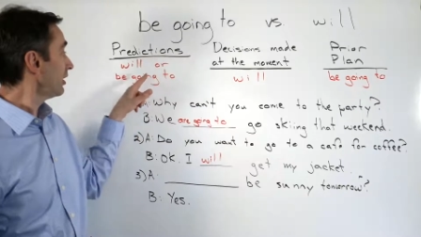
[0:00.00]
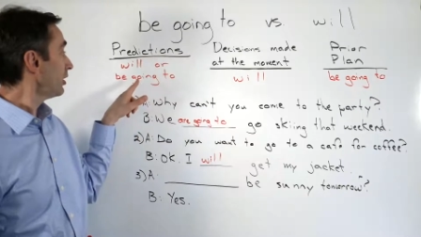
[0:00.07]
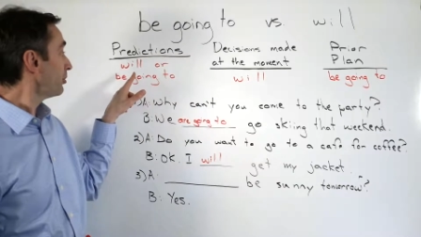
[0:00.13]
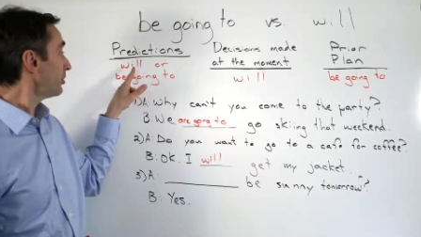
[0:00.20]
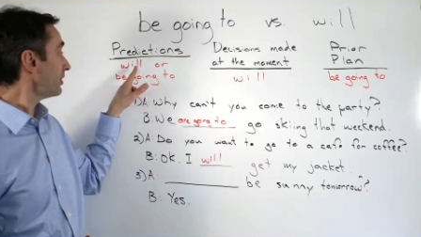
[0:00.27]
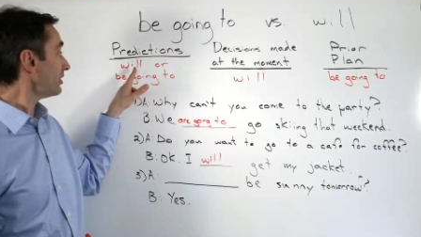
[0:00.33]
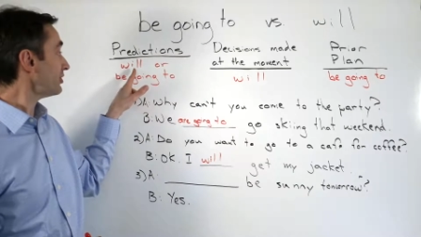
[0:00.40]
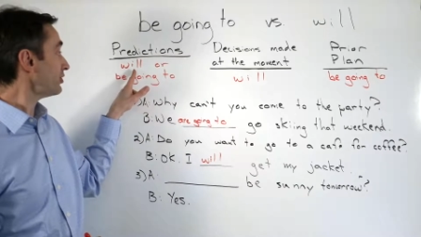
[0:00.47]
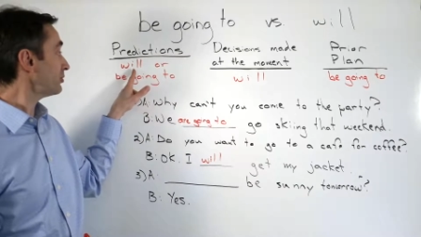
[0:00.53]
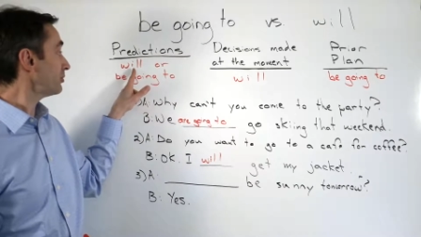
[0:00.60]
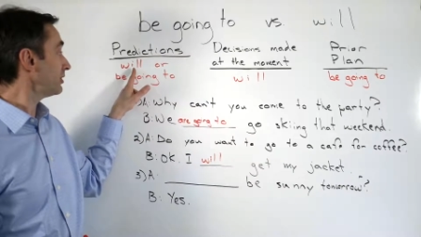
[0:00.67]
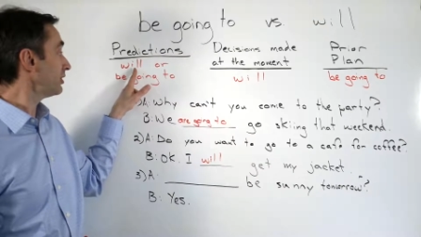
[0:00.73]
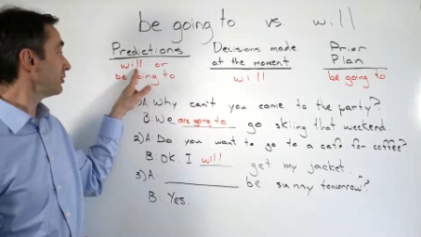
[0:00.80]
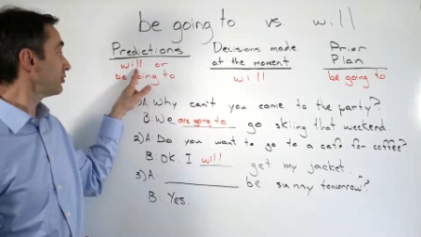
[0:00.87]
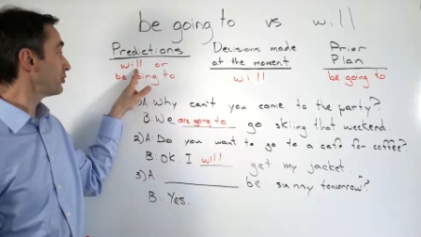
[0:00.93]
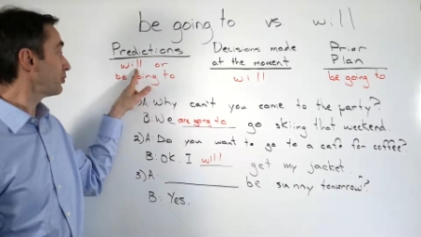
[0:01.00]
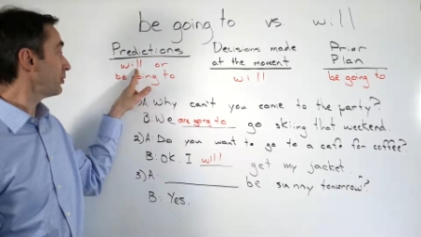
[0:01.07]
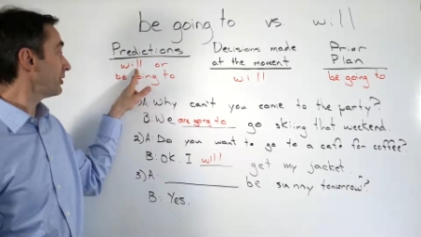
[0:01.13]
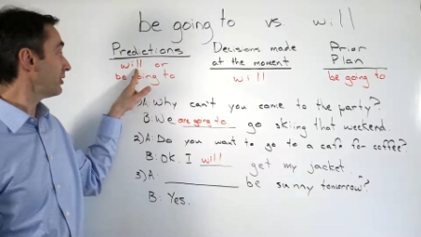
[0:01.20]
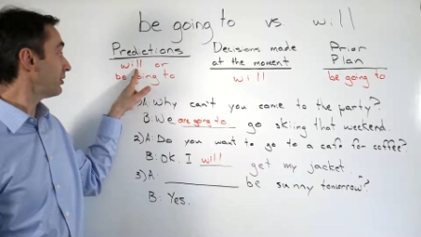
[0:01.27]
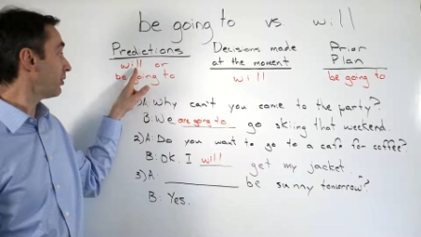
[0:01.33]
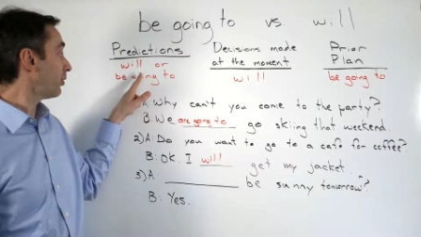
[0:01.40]
Predictions we use
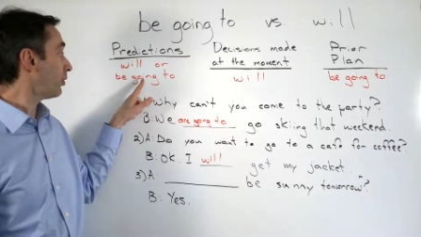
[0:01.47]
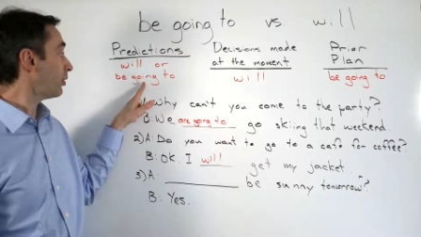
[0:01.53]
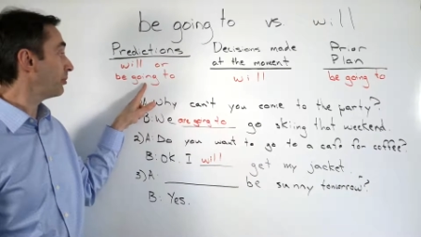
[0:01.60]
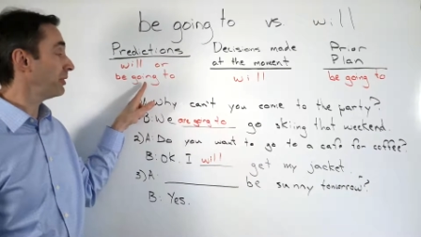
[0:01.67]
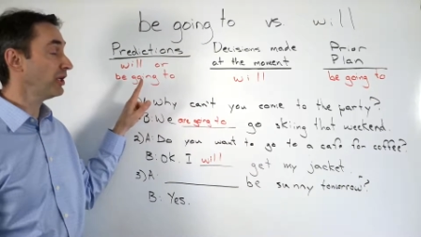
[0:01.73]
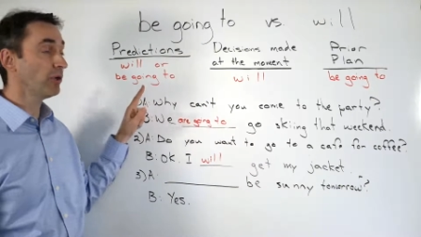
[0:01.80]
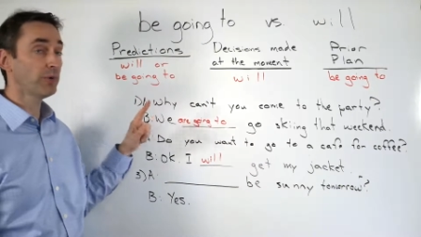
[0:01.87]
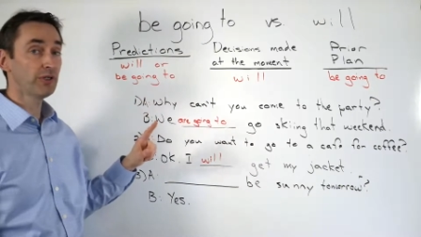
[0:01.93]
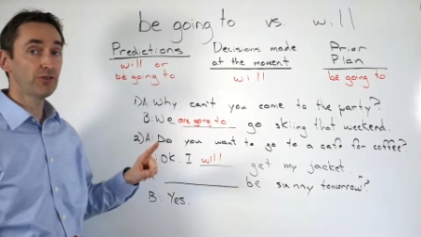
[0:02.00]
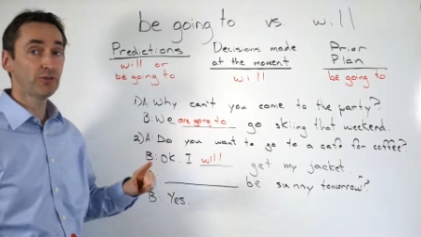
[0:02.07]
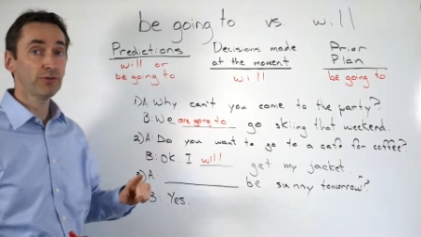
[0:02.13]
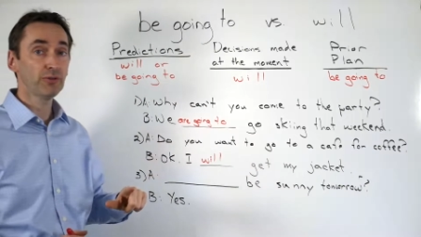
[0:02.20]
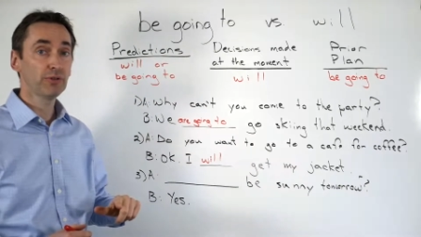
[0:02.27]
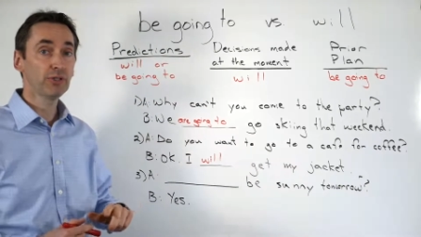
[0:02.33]
will or be going to.